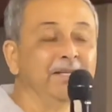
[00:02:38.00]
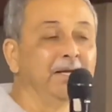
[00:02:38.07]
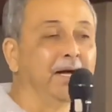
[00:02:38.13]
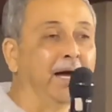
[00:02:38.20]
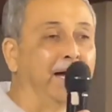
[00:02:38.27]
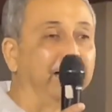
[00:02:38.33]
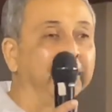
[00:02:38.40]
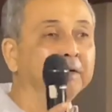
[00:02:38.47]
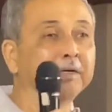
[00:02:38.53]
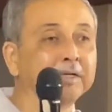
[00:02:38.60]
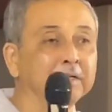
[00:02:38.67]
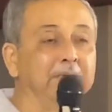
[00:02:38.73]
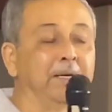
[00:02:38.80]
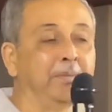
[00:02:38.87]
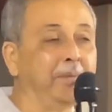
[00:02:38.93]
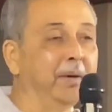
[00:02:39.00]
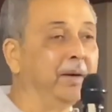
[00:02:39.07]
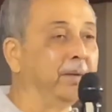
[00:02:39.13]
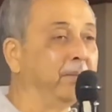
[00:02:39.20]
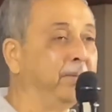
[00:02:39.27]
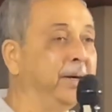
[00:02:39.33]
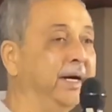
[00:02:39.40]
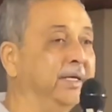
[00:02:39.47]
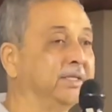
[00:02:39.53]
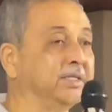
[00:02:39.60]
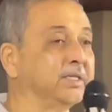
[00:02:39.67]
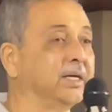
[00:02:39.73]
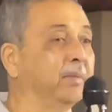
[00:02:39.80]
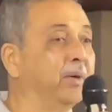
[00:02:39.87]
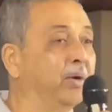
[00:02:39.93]
and the
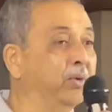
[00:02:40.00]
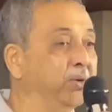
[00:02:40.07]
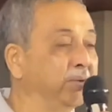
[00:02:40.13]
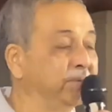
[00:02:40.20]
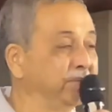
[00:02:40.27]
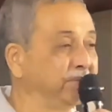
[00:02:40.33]
prints come out.